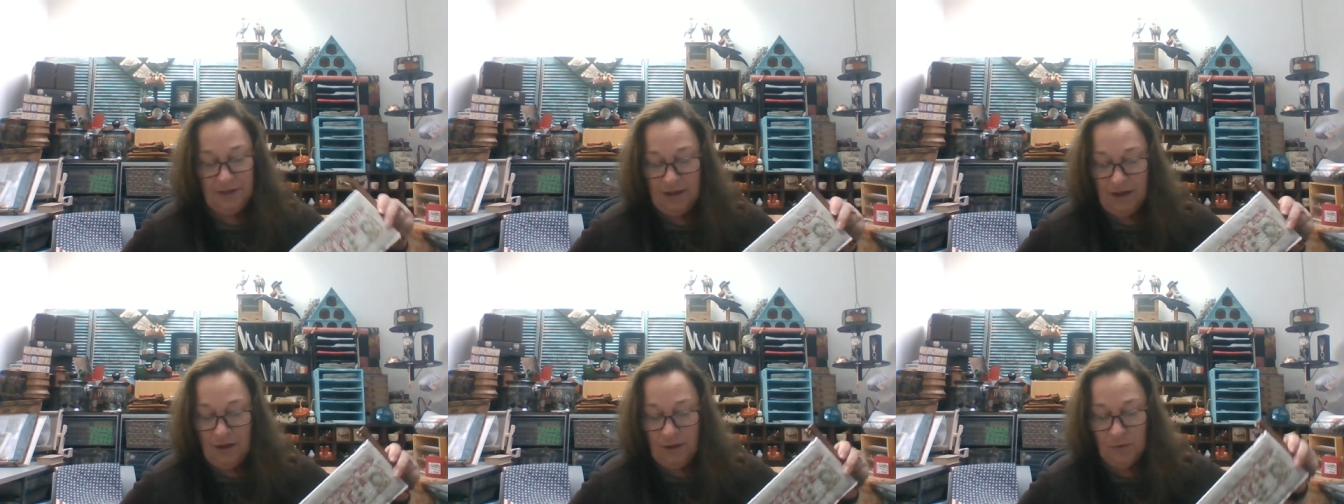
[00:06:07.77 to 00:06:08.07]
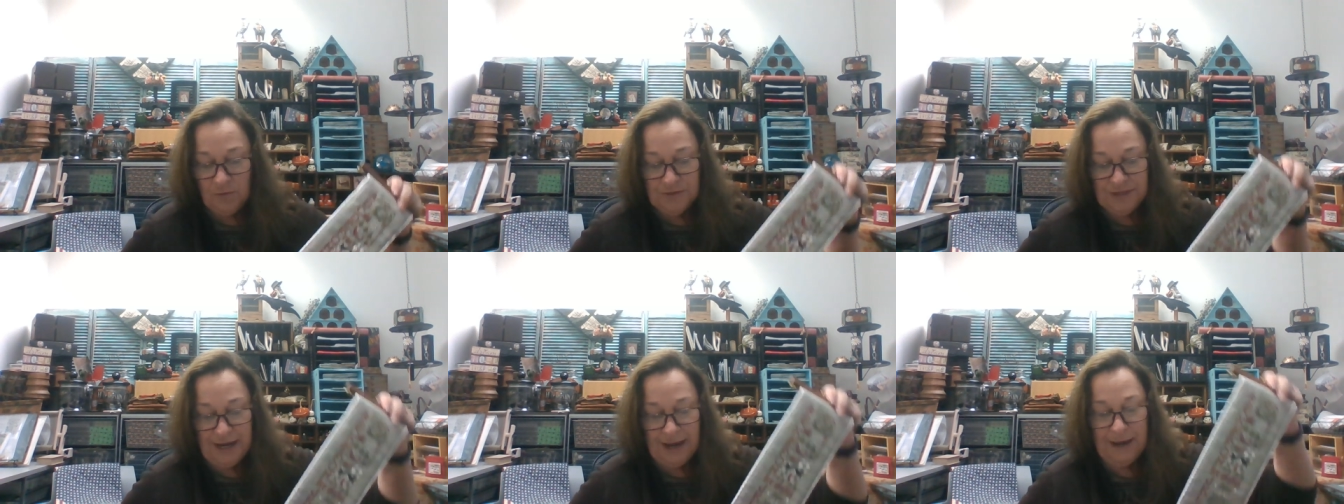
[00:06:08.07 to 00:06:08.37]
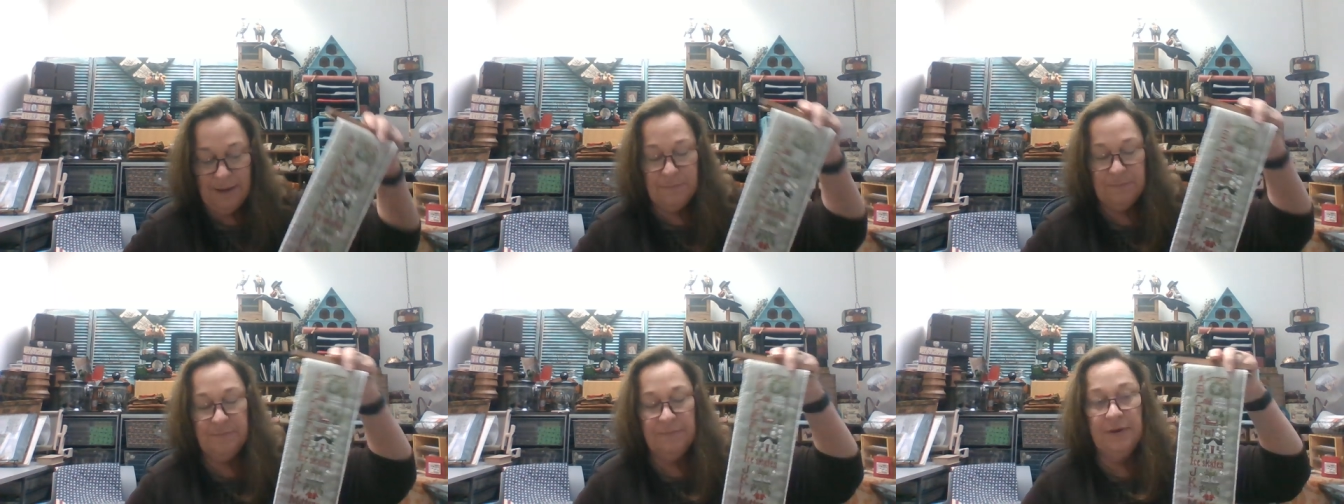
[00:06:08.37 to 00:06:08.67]
Old
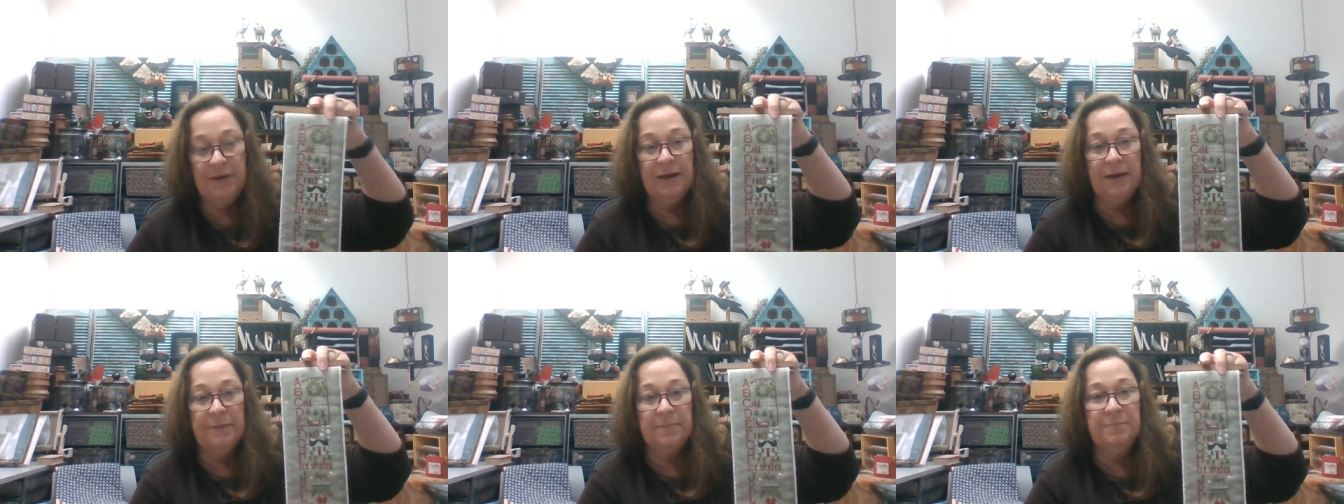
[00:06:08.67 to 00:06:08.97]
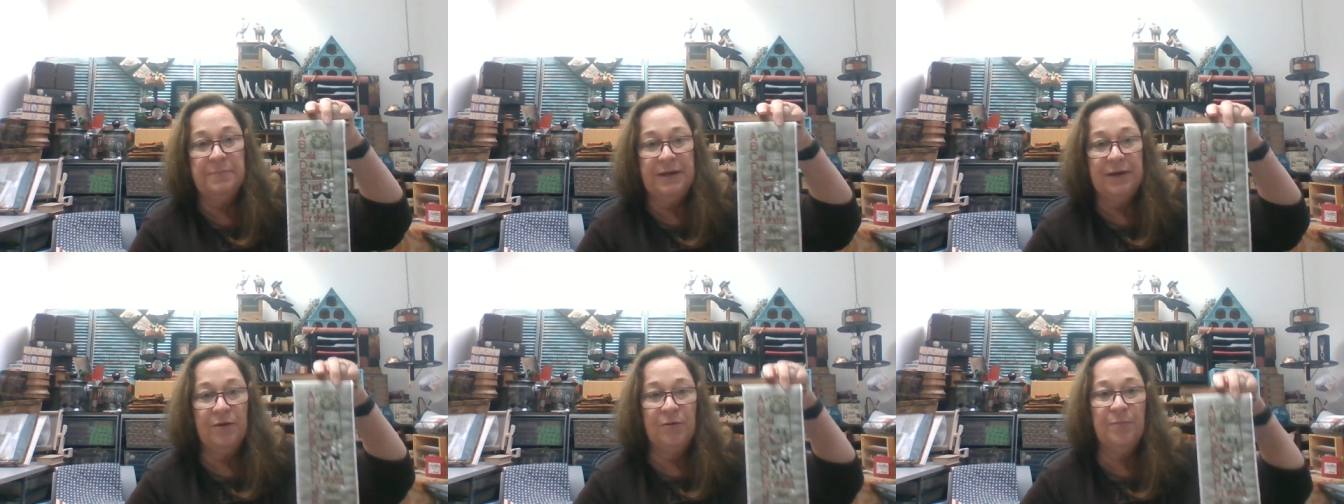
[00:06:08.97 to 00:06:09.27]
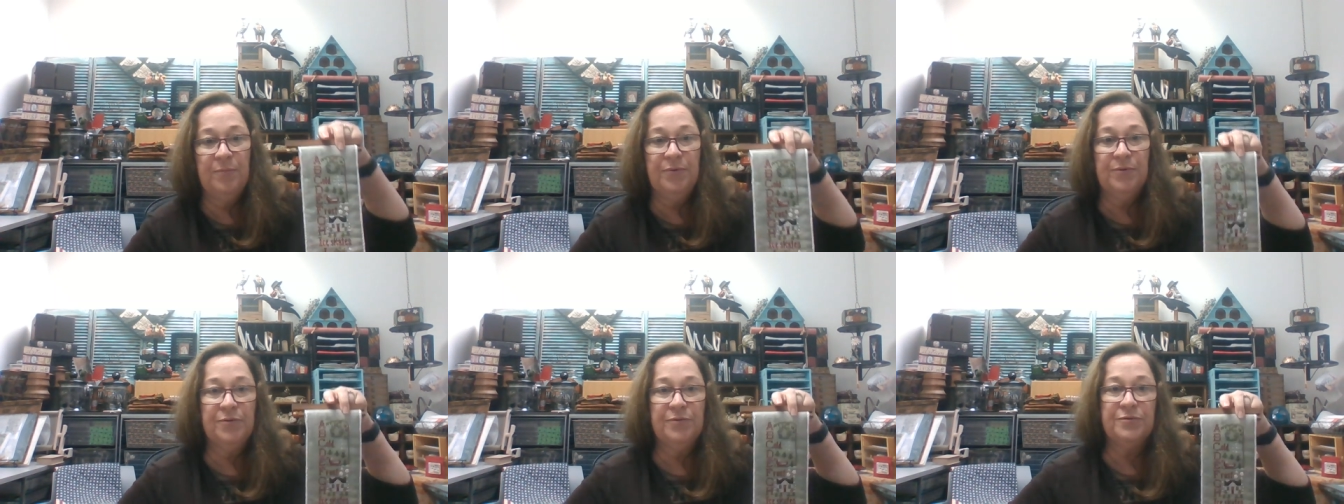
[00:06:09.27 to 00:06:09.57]
time um, bell
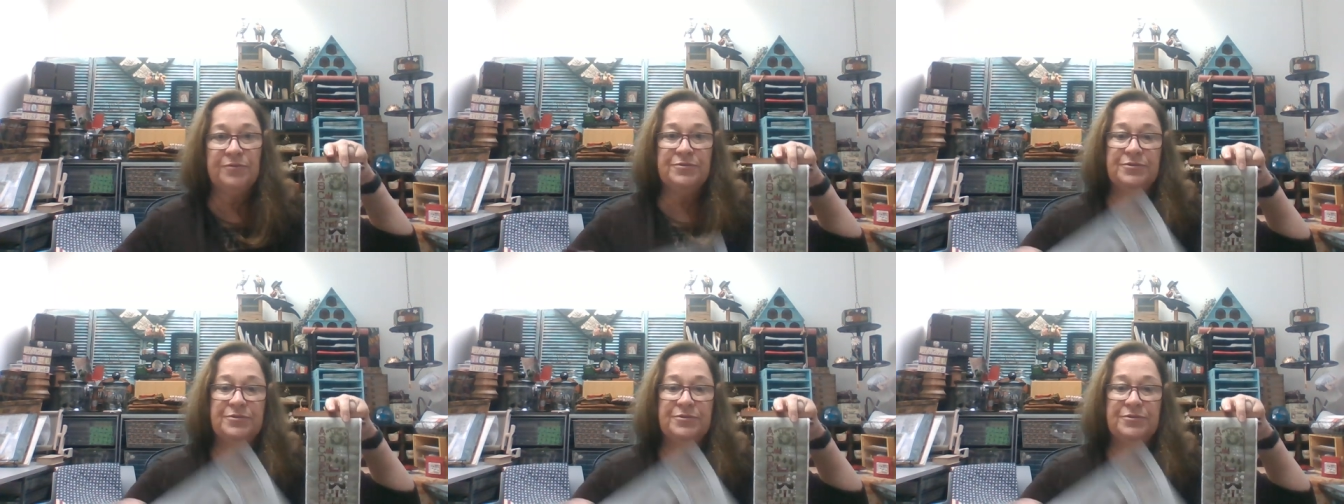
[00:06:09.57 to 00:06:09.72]
pull,